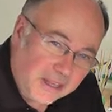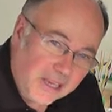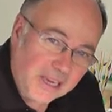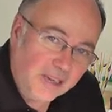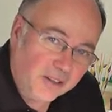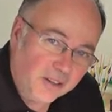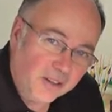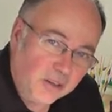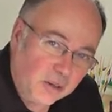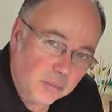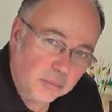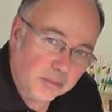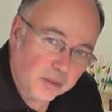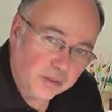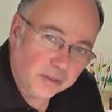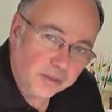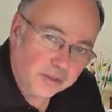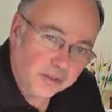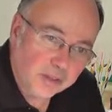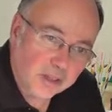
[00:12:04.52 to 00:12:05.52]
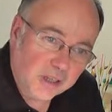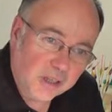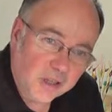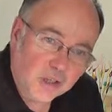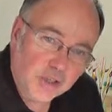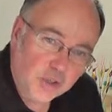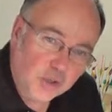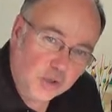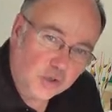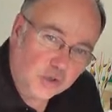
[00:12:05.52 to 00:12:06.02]
key to numbers
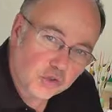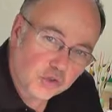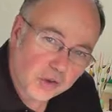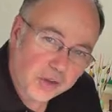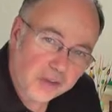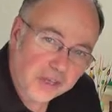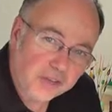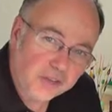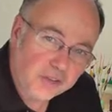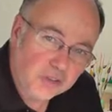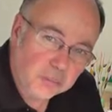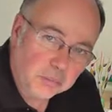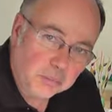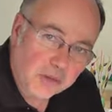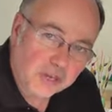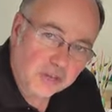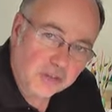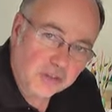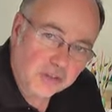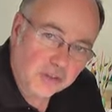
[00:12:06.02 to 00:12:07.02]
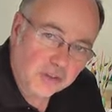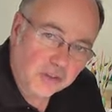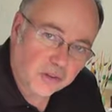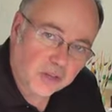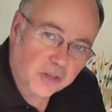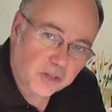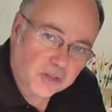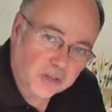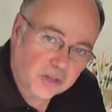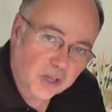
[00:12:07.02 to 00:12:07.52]
is you're trying to match
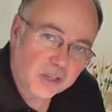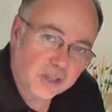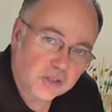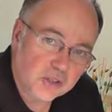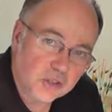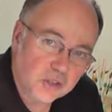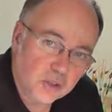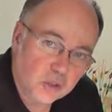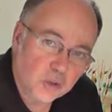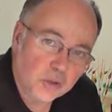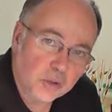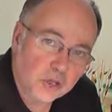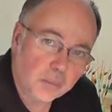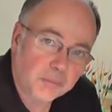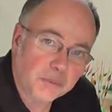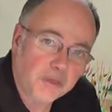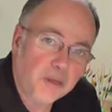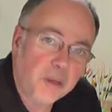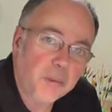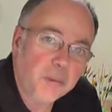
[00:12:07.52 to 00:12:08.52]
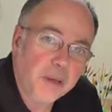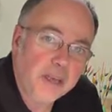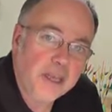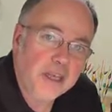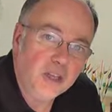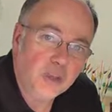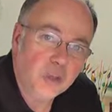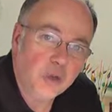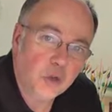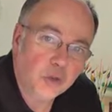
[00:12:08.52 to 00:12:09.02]
the size of your hook up to the
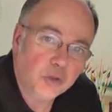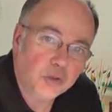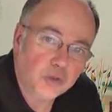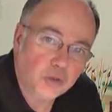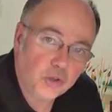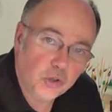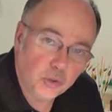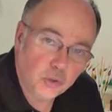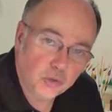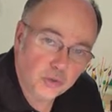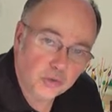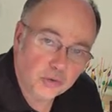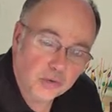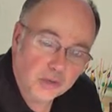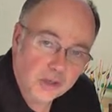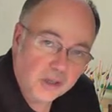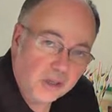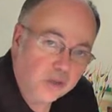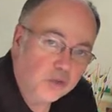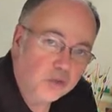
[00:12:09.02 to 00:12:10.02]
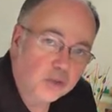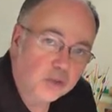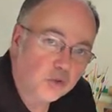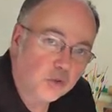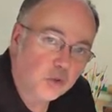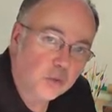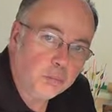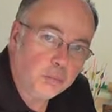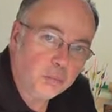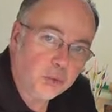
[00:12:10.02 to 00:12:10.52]
bait you're going to use. There is
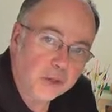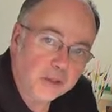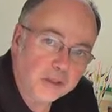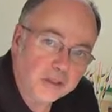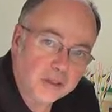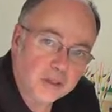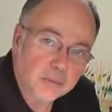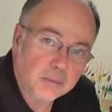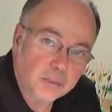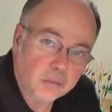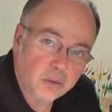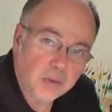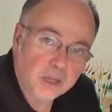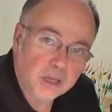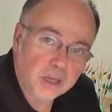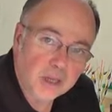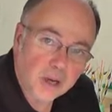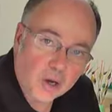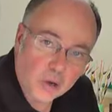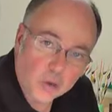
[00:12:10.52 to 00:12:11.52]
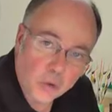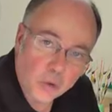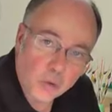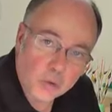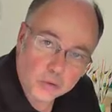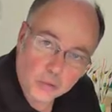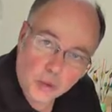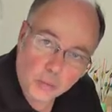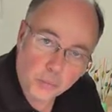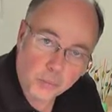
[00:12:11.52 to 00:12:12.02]
no point in putting a
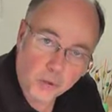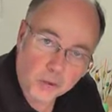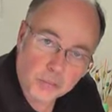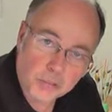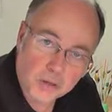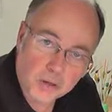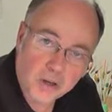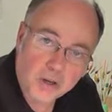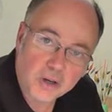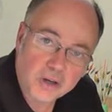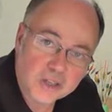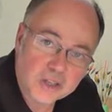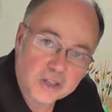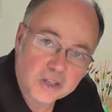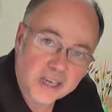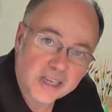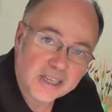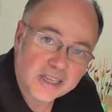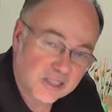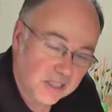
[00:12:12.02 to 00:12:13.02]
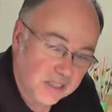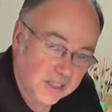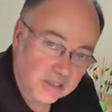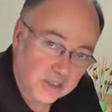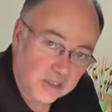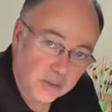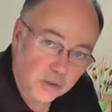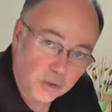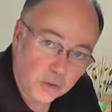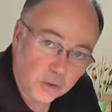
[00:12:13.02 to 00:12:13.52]
whole lobworm on a size
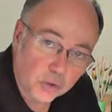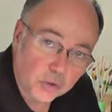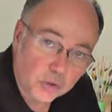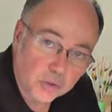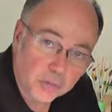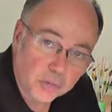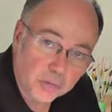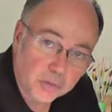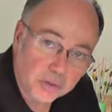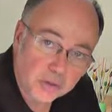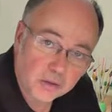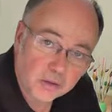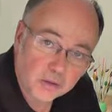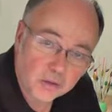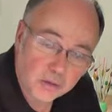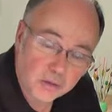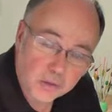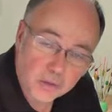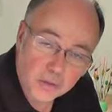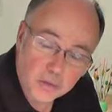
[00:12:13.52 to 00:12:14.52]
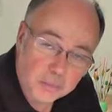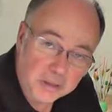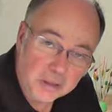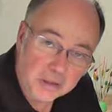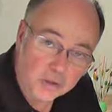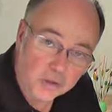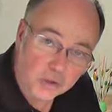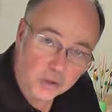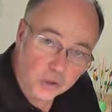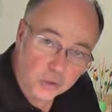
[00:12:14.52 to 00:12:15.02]
18 hook because the, the
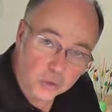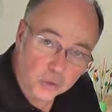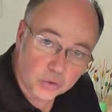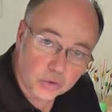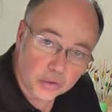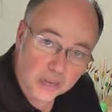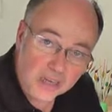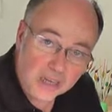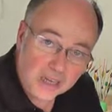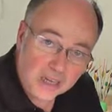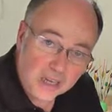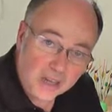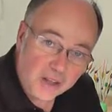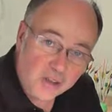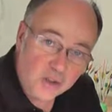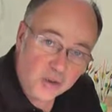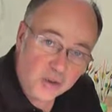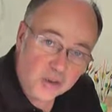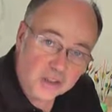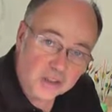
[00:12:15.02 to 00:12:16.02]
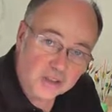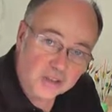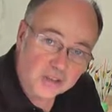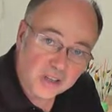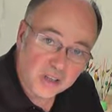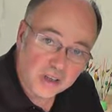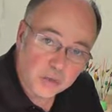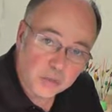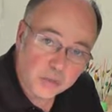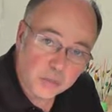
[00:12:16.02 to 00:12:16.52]
bait's huge and the hook
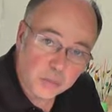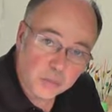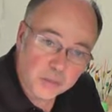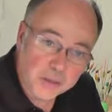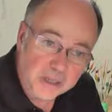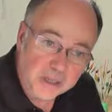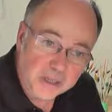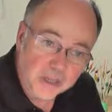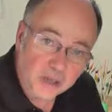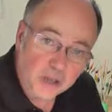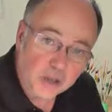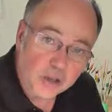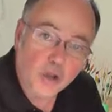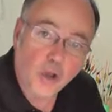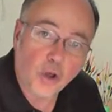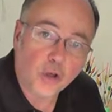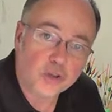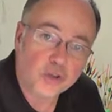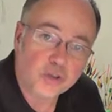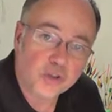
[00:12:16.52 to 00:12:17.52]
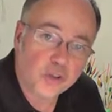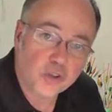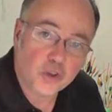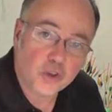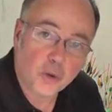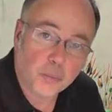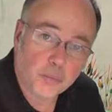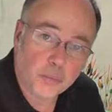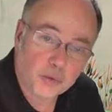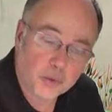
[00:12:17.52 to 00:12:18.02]
itself will be lost at the
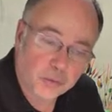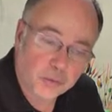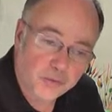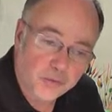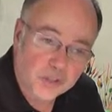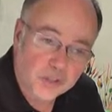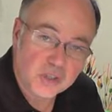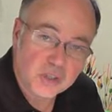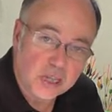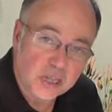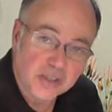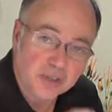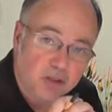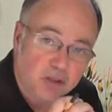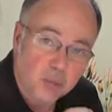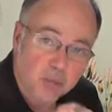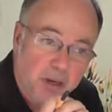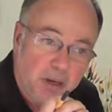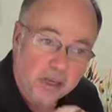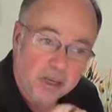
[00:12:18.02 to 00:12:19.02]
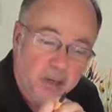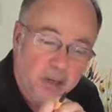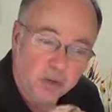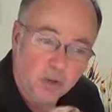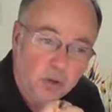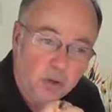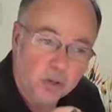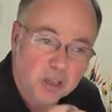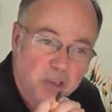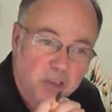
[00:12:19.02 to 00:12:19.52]
top. So when a fish takes the bait in,
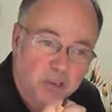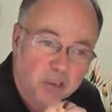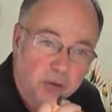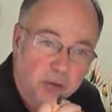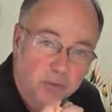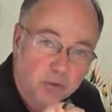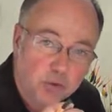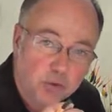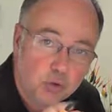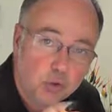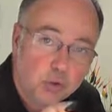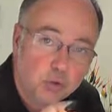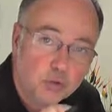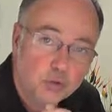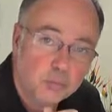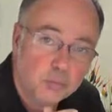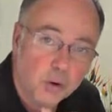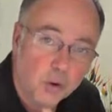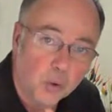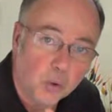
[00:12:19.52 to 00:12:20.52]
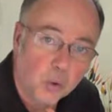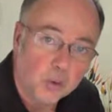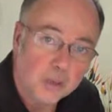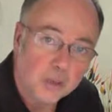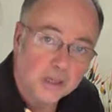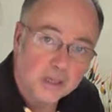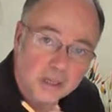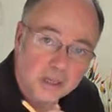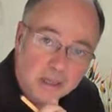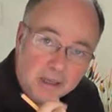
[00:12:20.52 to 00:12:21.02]
the hook itself is too small
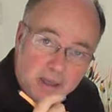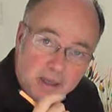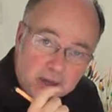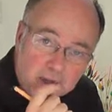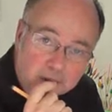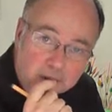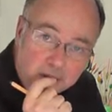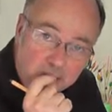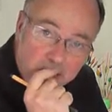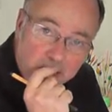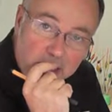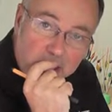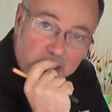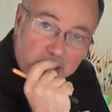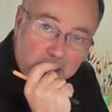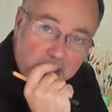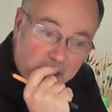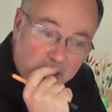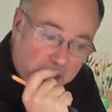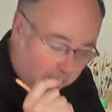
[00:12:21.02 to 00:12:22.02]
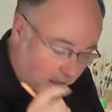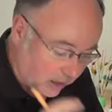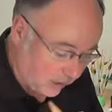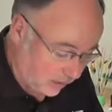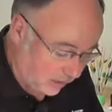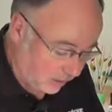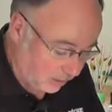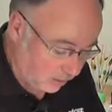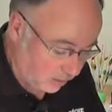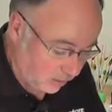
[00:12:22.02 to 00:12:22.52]
to neatly
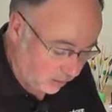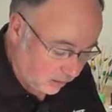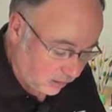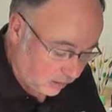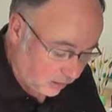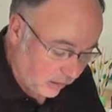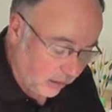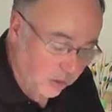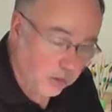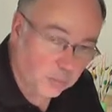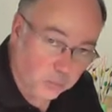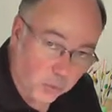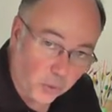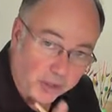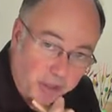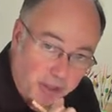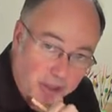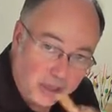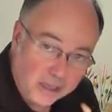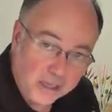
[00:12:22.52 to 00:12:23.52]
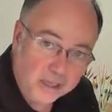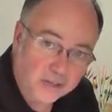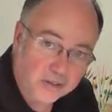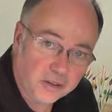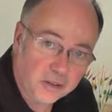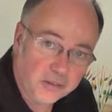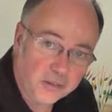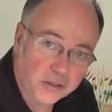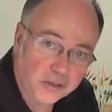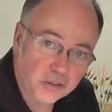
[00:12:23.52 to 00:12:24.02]
uh, get the point into
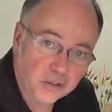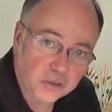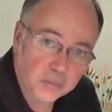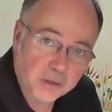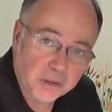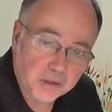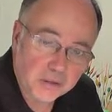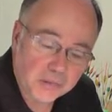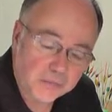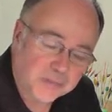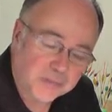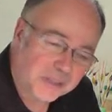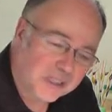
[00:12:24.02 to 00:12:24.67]
the fish's mouth.